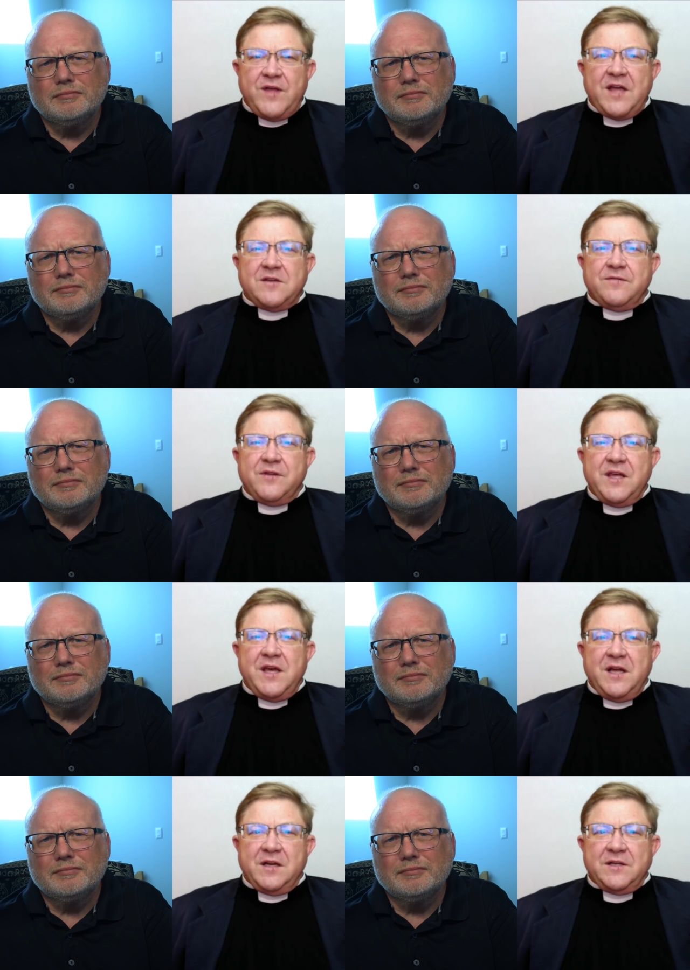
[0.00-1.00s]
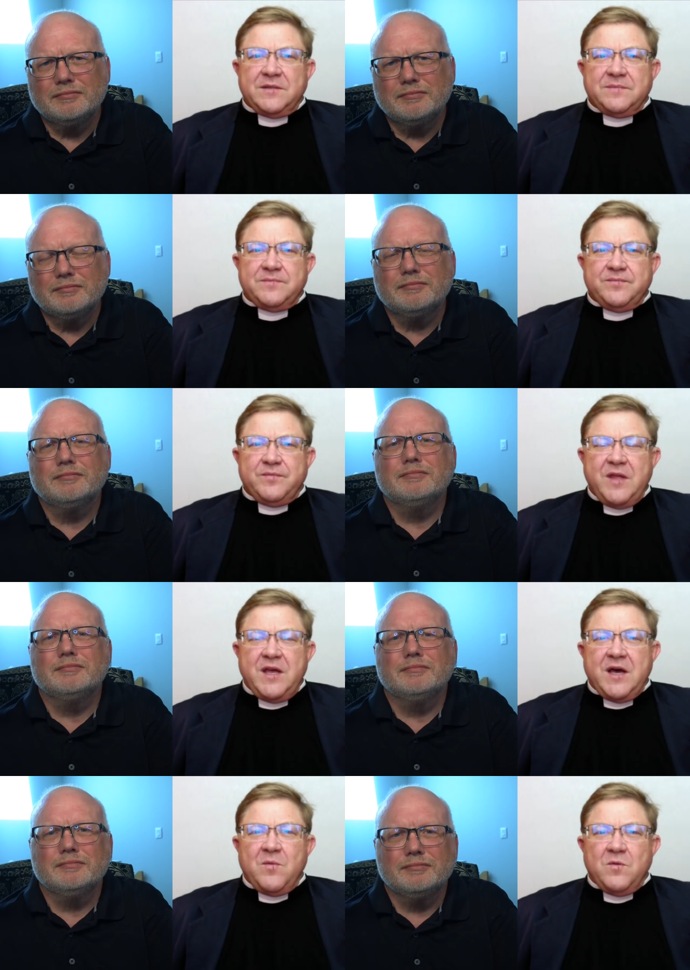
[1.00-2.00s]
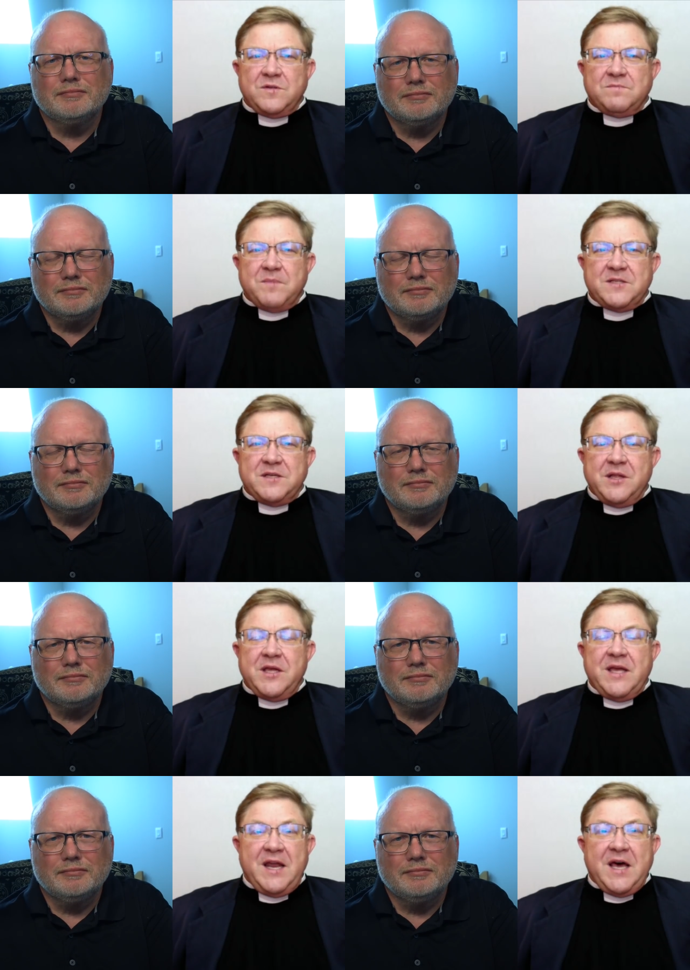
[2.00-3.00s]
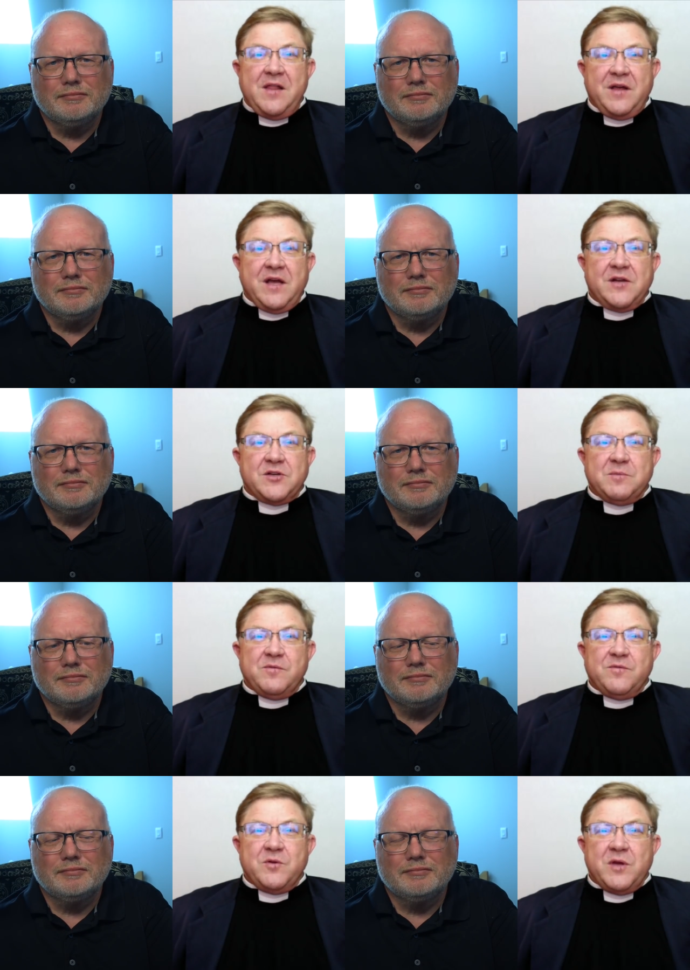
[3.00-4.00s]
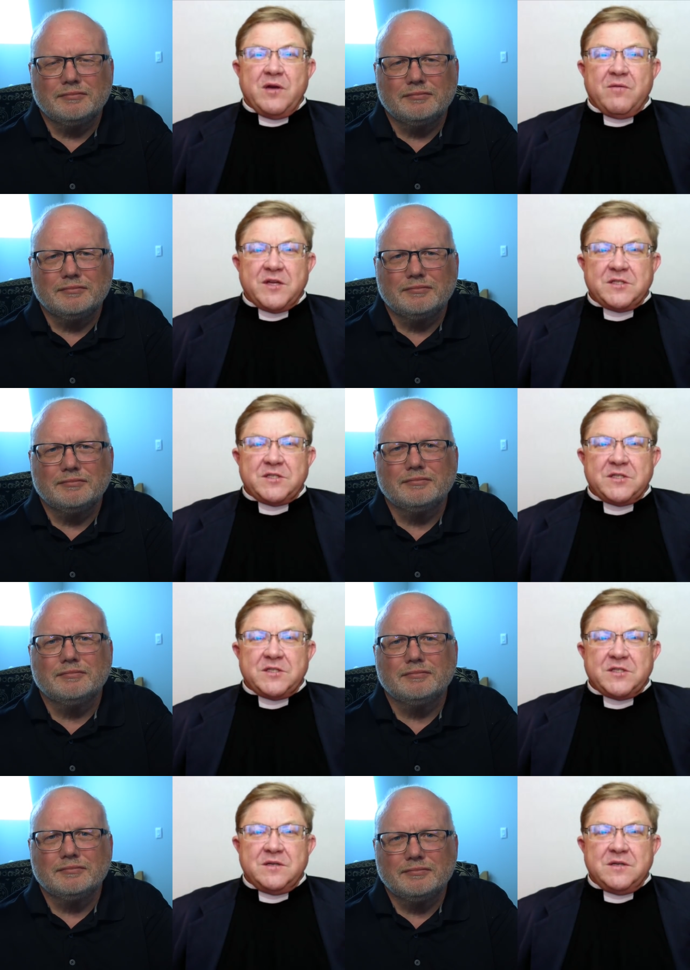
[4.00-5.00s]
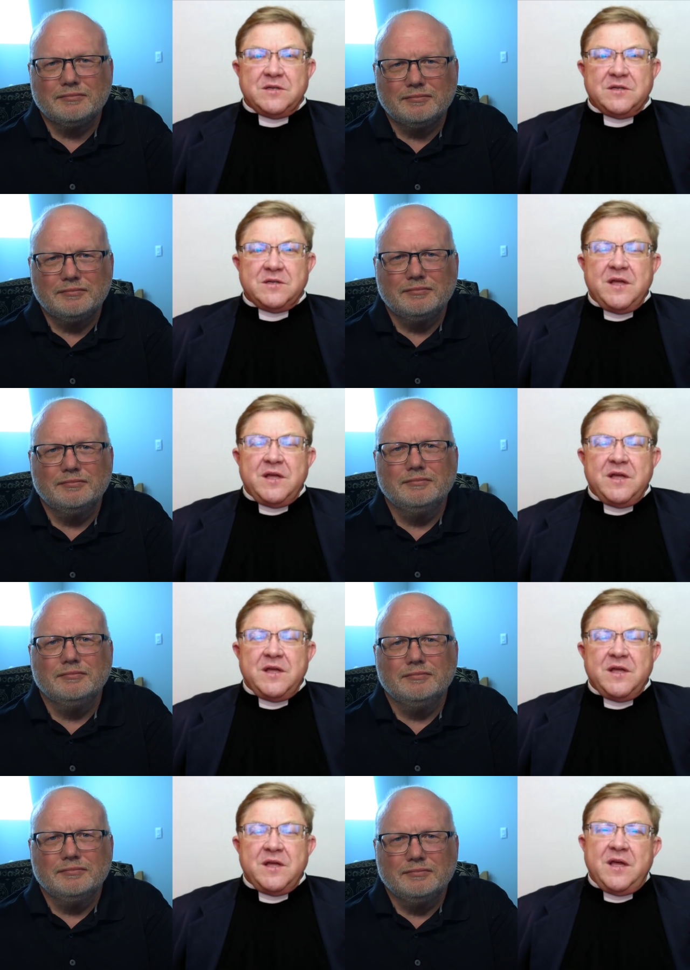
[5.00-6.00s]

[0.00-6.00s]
Speaker 1: had to flee England. He got basically get out of the country before you get arrested. Went